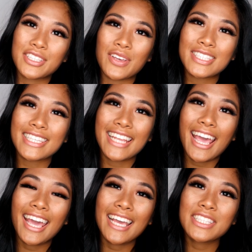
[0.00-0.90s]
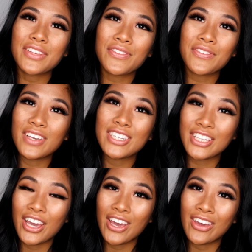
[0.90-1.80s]
So today's
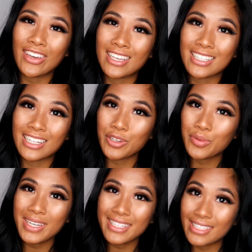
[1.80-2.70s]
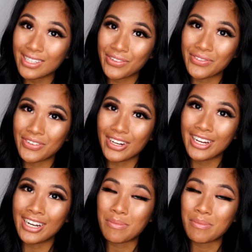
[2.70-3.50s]
video is a little bit different.